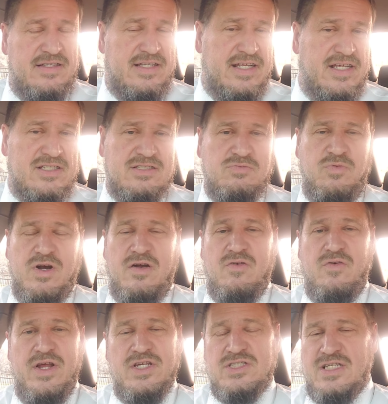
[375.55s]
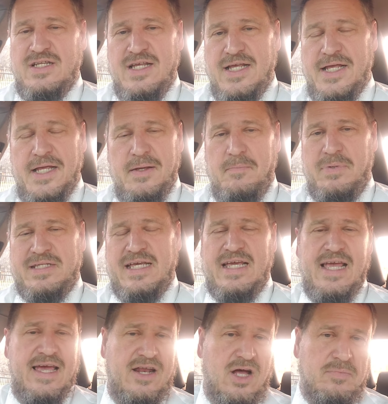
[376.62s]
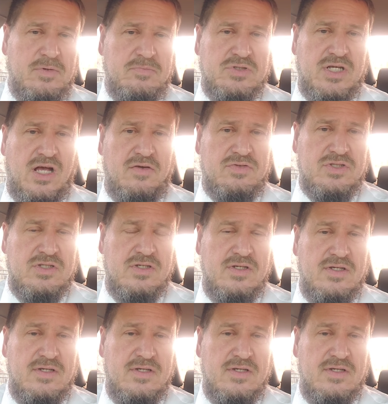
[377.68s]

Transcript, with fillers: this for whatever reason, but they can't help themselves.